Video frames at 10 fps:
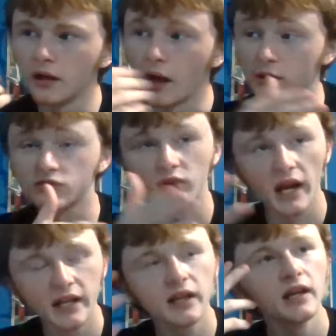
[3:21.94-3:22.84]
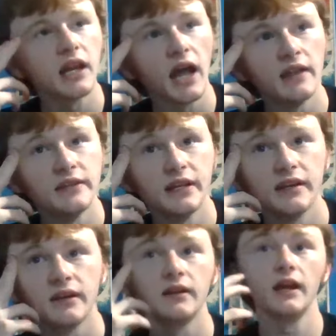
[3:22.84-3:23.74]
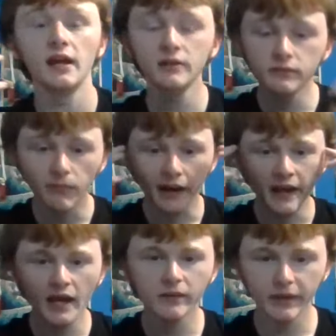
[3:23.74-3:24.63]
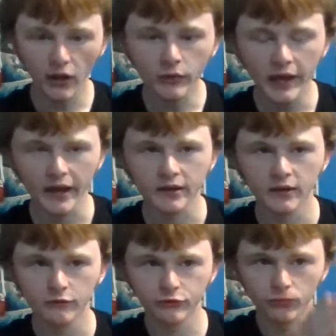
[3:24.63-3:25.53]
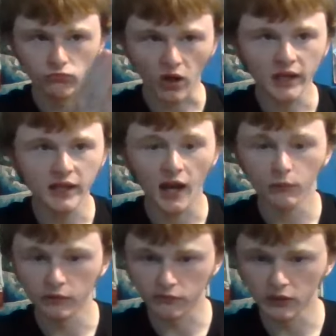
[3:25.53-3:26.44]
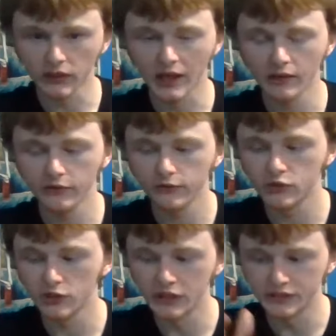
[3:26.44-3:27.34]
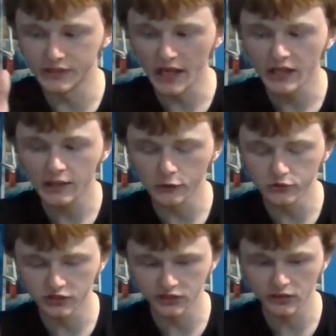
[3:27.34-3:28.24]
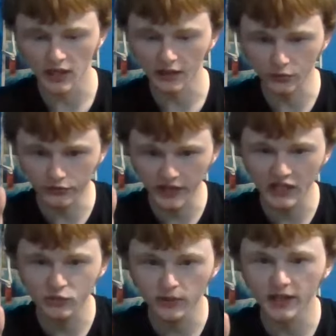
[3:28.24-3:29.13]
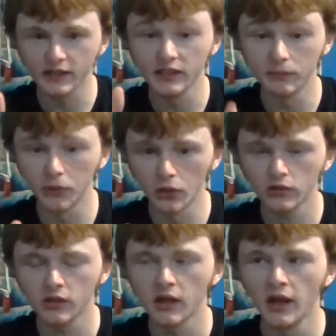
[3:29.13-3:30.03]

I was writing it, and then in my head, I'm like, okay, from right now in real life to the day he loses the title, that's what I need to book.